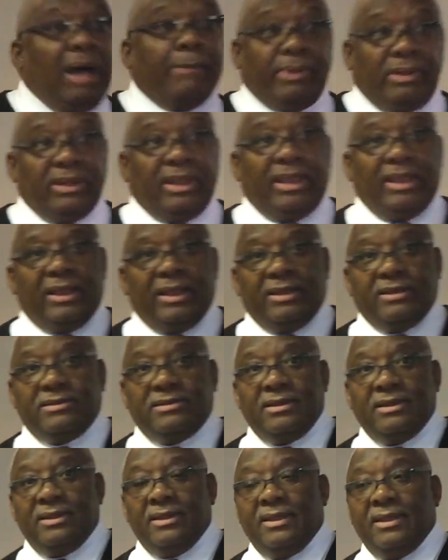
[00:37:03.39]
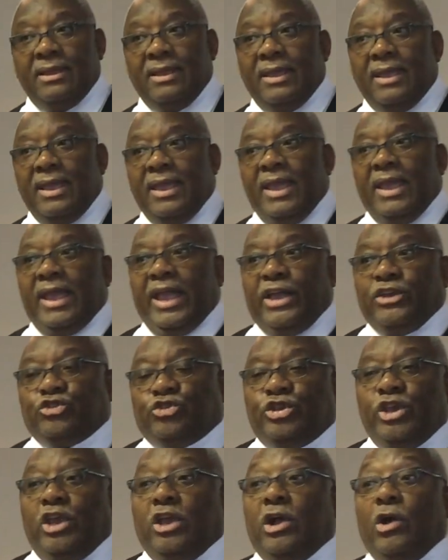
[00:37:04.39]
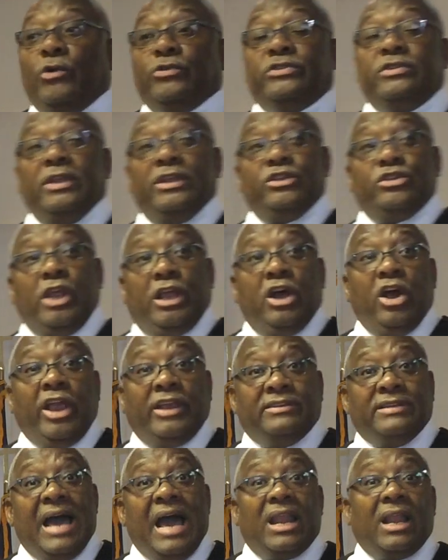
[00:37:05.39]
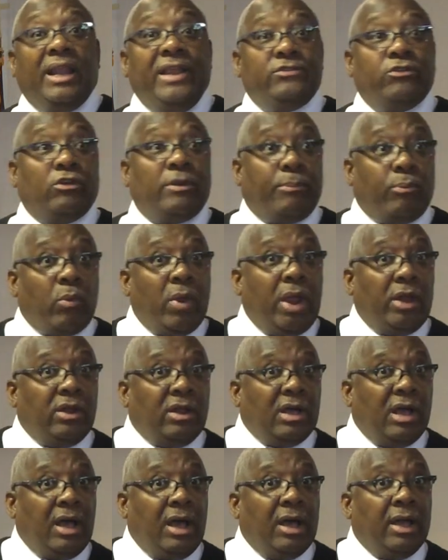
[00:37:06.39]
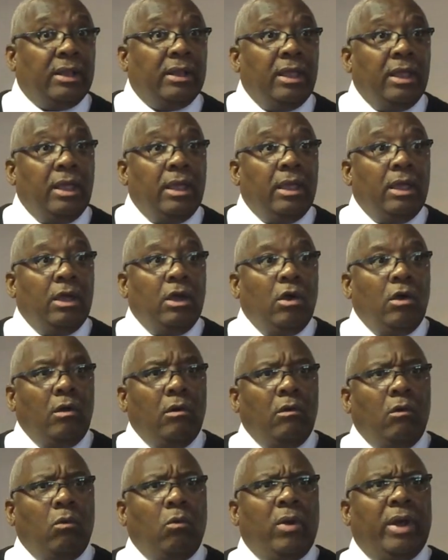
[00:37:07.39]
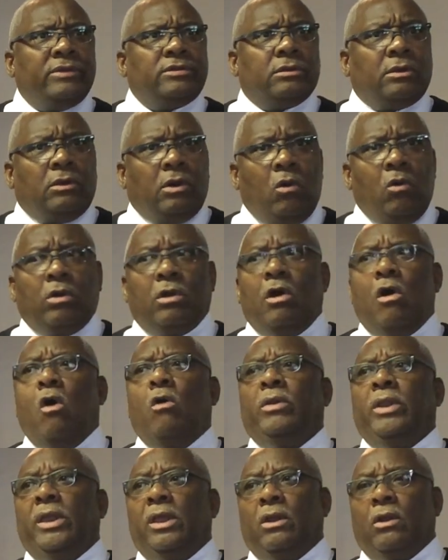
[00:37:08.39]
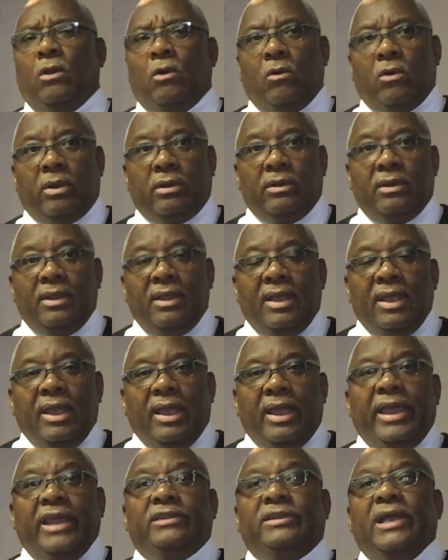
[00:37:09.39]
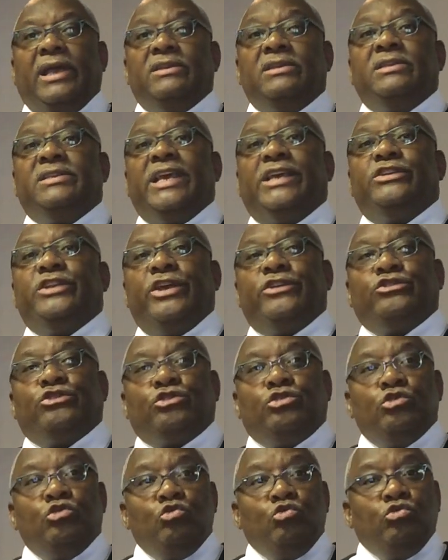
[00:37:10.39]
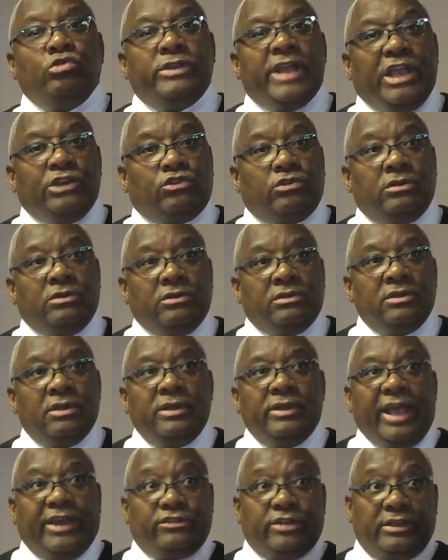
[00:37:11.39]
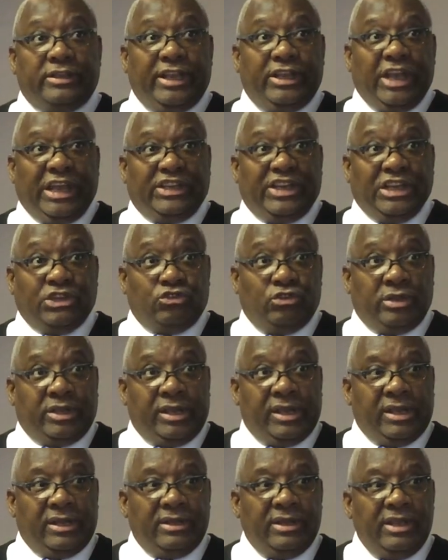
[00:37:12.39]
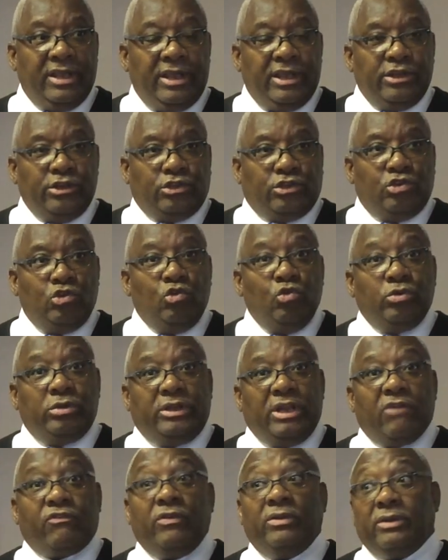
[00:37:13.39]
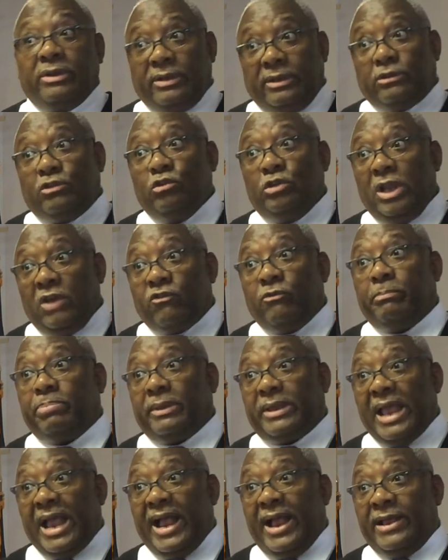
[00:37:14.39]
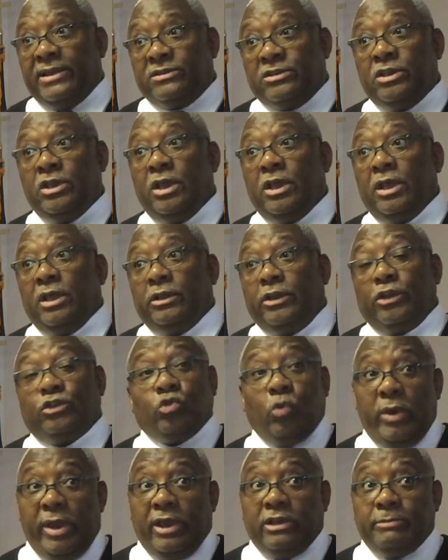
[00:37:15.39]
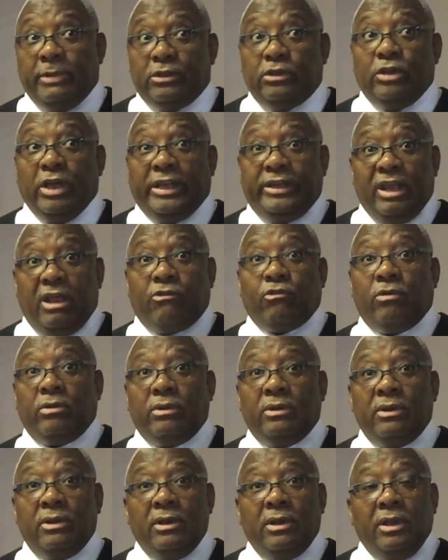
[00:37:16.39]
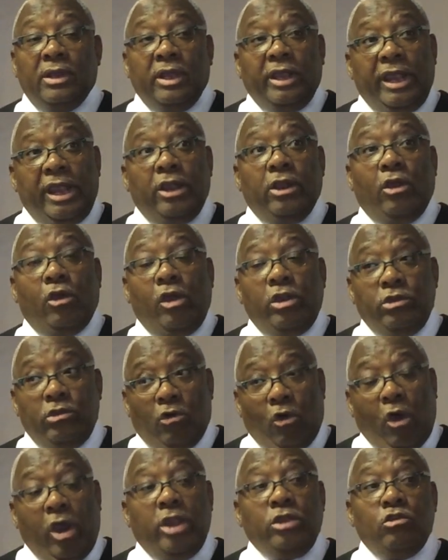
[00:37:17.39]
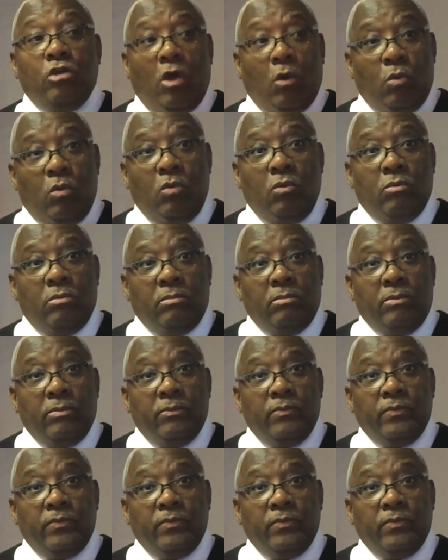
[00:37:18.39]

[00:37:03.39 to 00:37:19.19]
bumping heads. And she goes, her anxiety leads her to pray to God. Mm-hmm. What's going on here, Lord? And he says there's two nations. That's attention again. Two different kinds. They're twins, but they're different. In your womb.